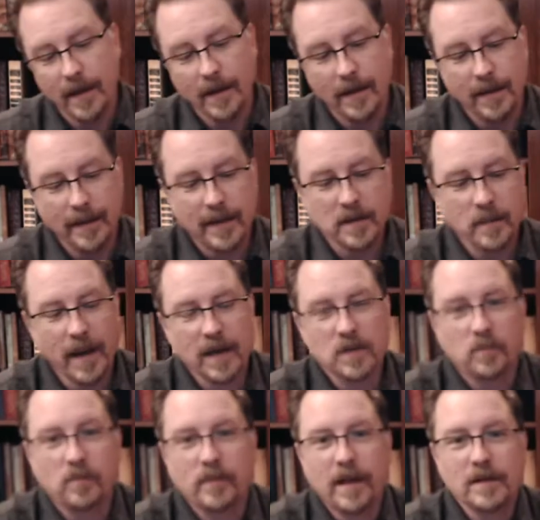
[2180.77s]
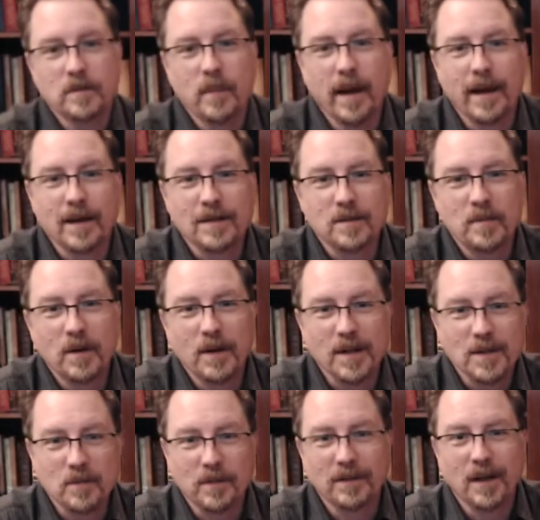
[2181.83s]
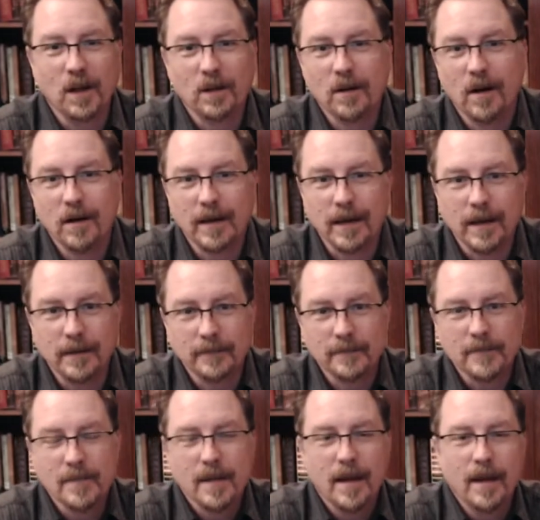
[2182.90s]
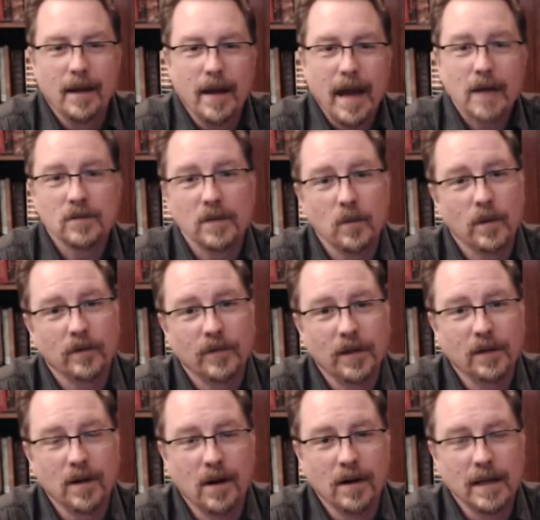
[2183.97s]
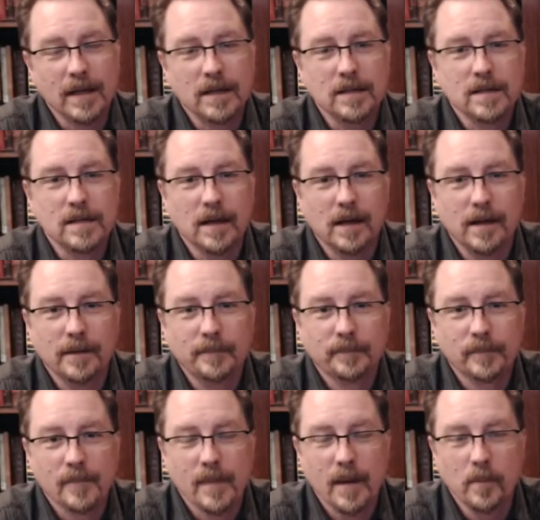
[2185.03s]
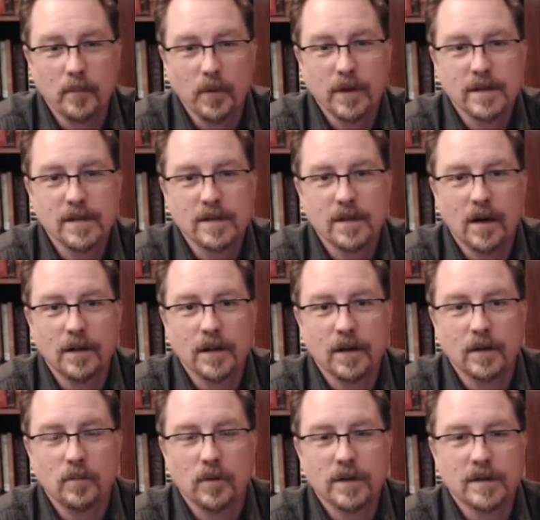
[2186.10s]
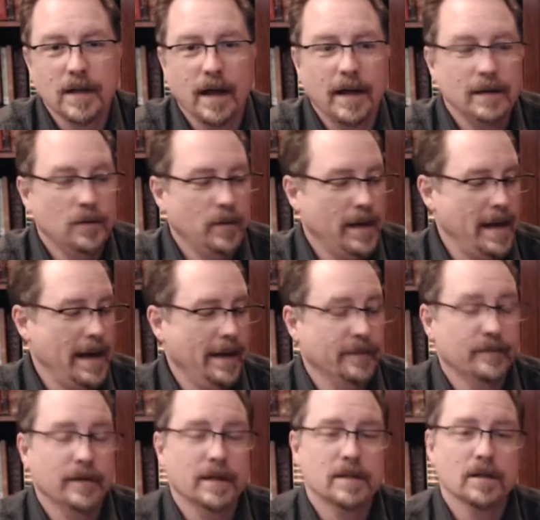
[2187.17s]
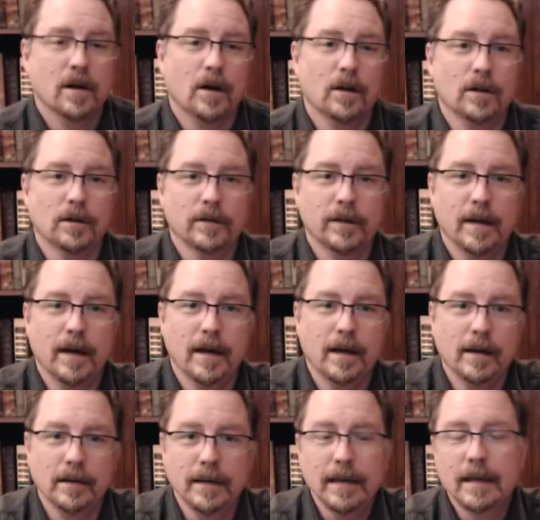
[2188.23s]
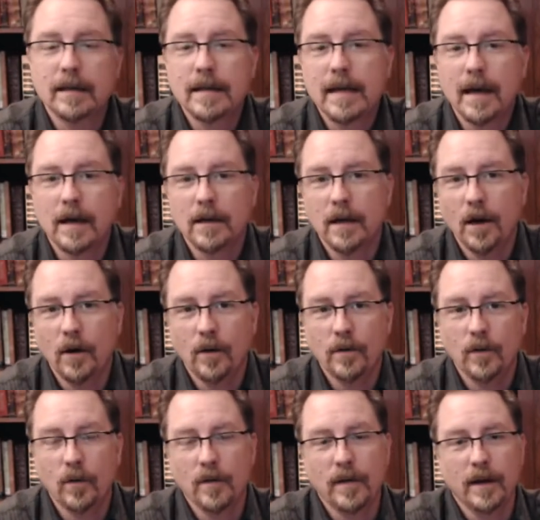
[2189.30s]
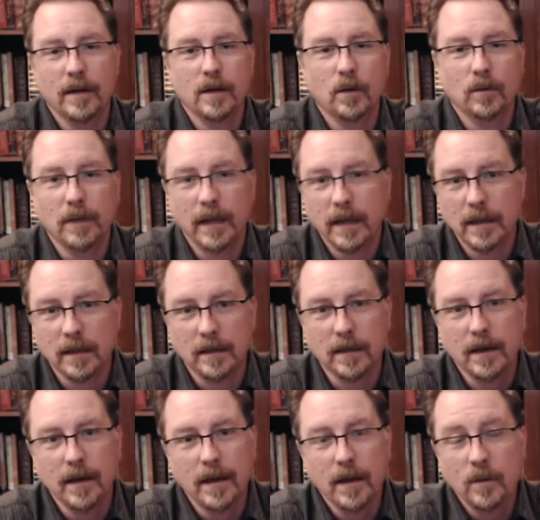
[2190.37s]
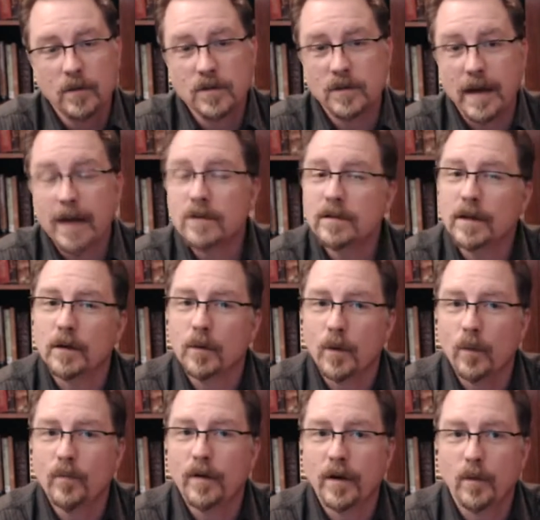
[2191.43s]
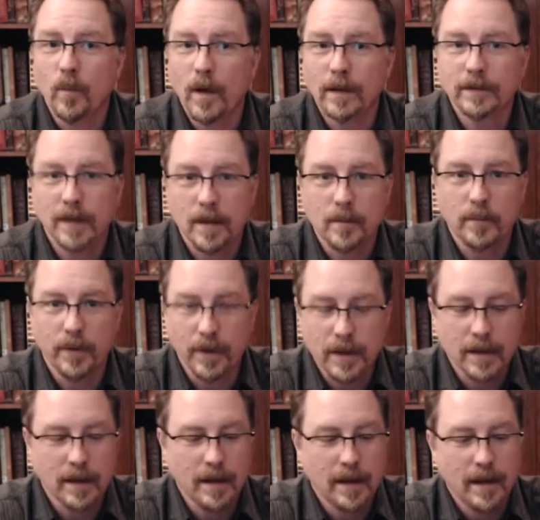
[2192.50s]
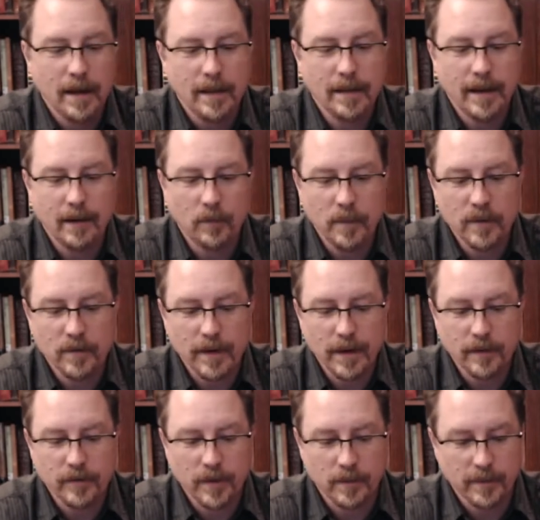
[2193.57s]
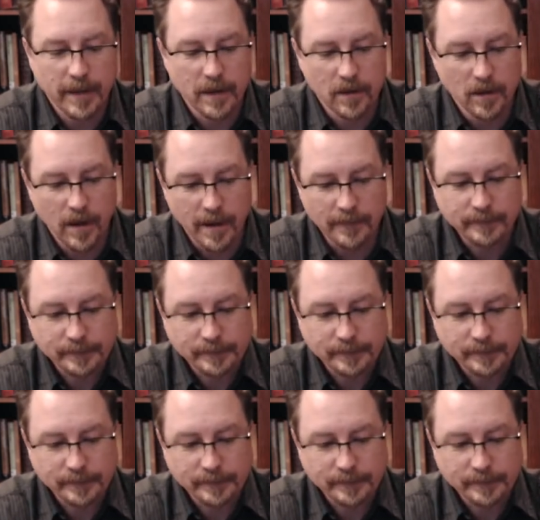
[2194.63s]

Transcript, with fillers: that's my that's my experience with Dale Carnegie. Actually, one of Dale Carnegie's uh, books is on the Good Books Guide that we have. It's called uh, Lincoln the Unknown or the Unknown Lincoln, which is actually a very well done book that I will be reading from later on.